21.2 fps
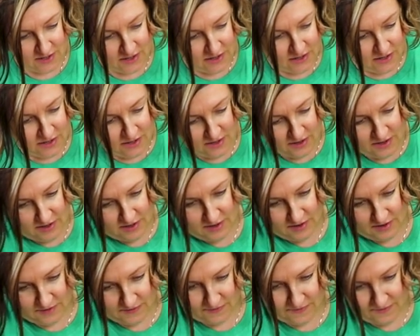
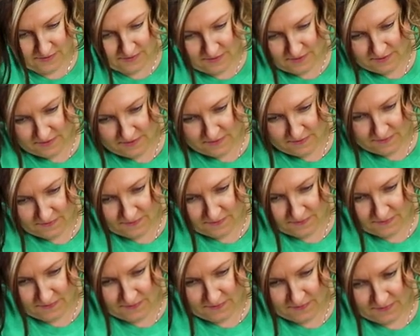
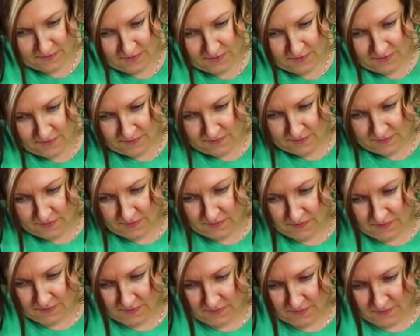
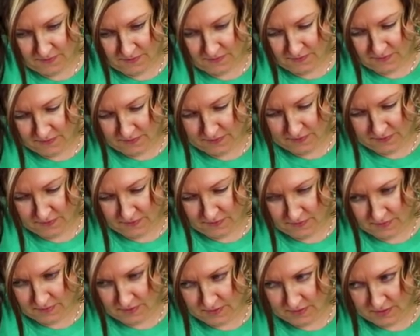
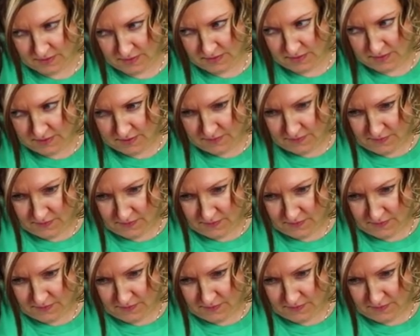[no speech]